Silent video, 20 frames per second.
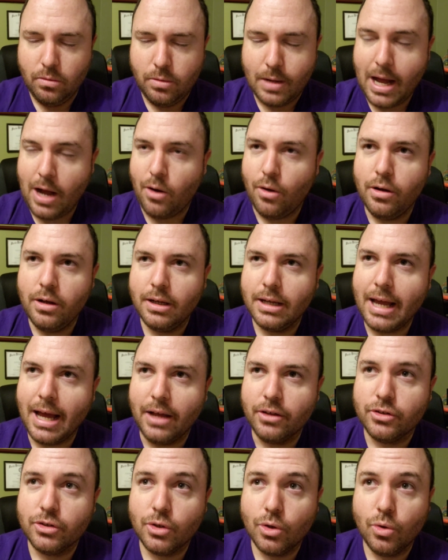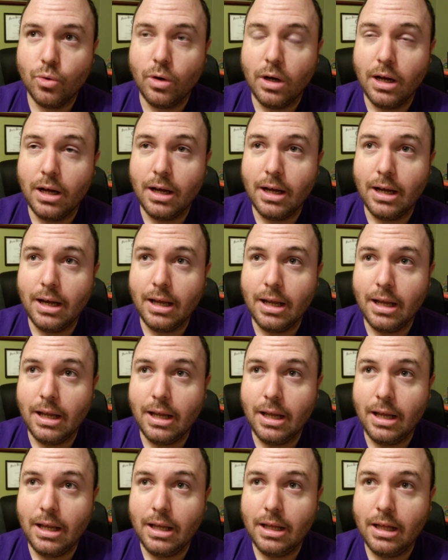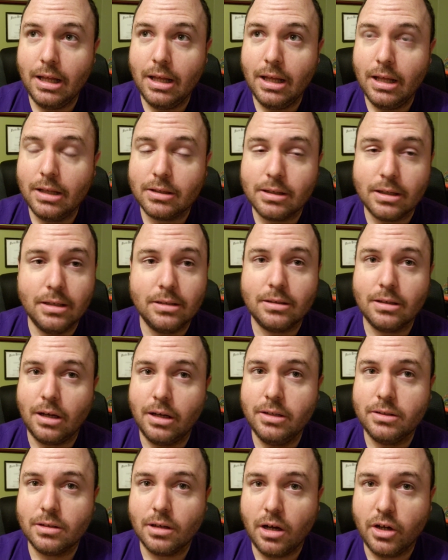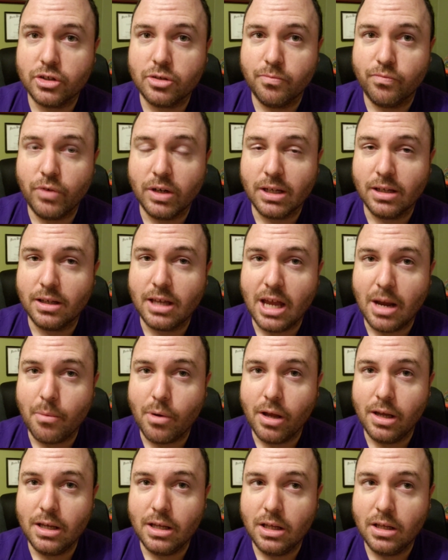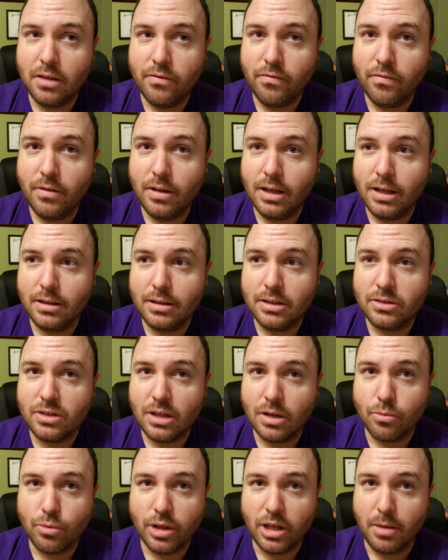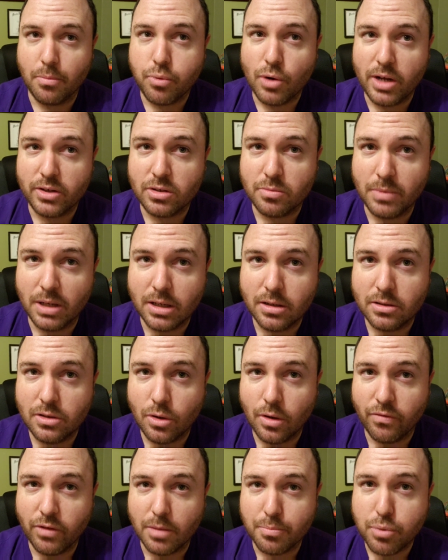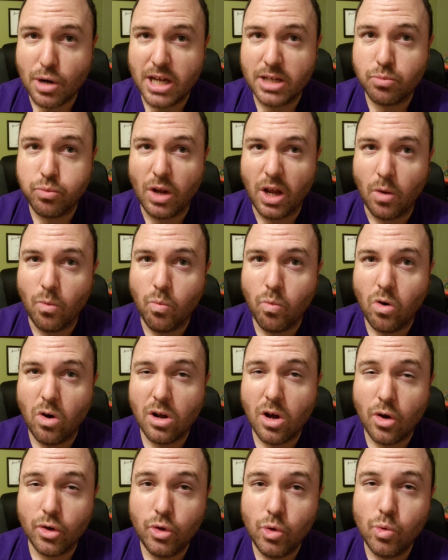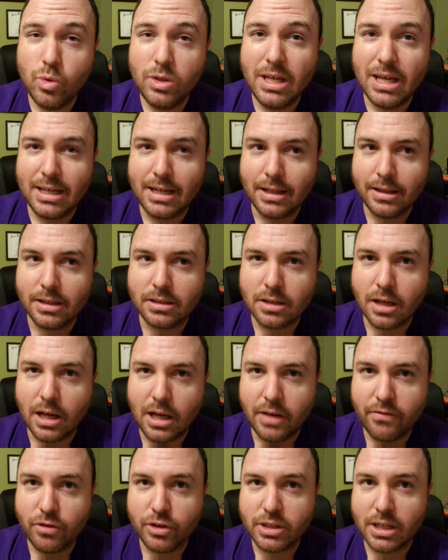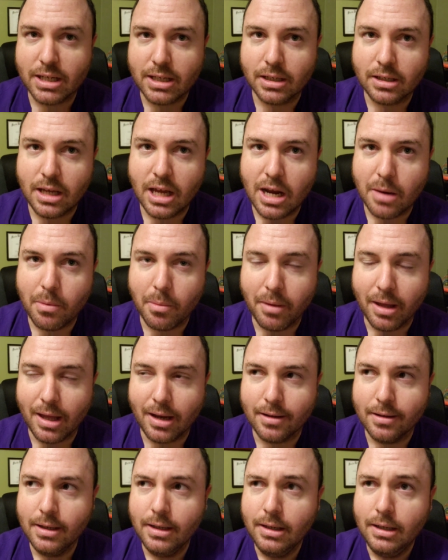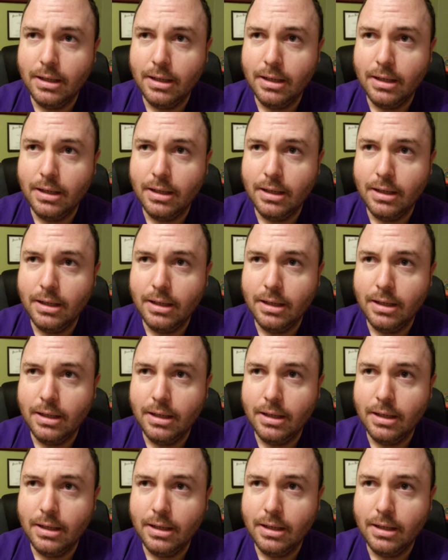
Wow, yeah. So it's an awesome freaking camera. This thing really impressed me, considering for the price point and what all you get in this godforsaken camera, man.